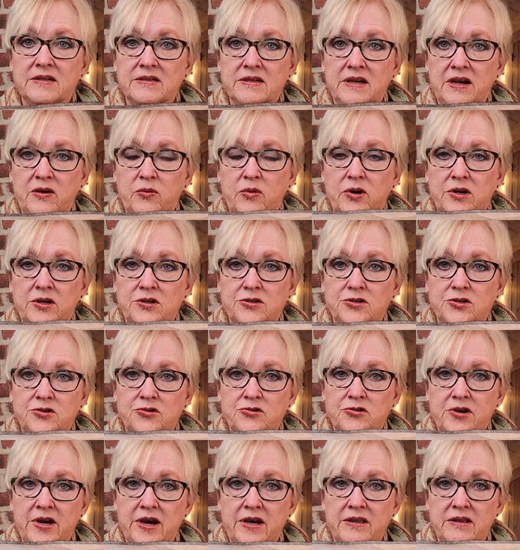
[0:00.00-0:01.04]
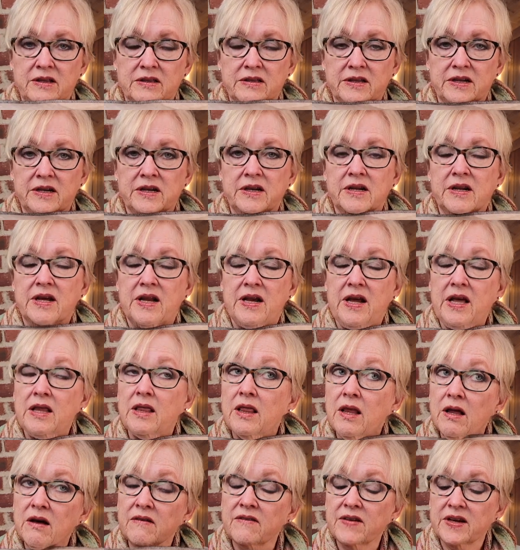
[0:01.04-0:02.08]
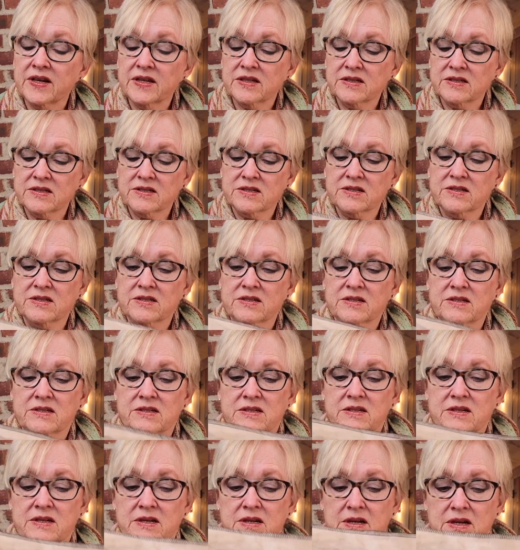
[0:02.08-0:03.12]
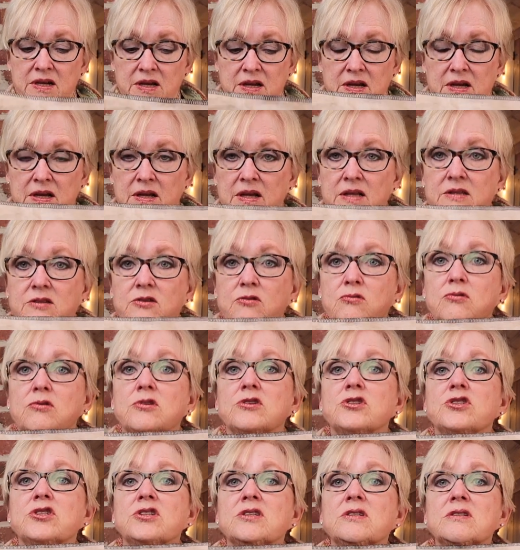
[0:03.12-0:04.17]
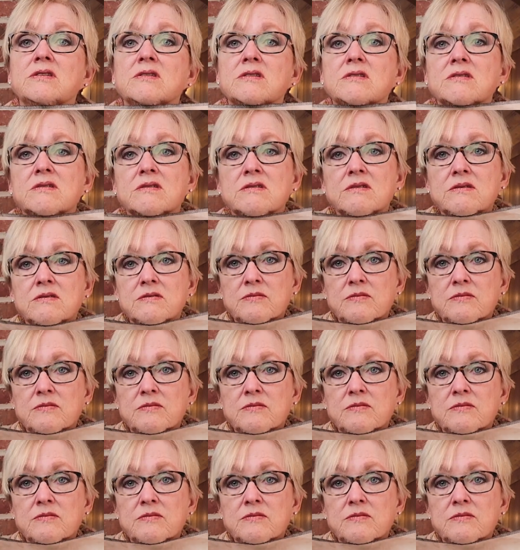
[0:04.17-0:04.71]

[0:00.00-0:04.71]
I wanted to try the linen, and I love it. It's gorgeous.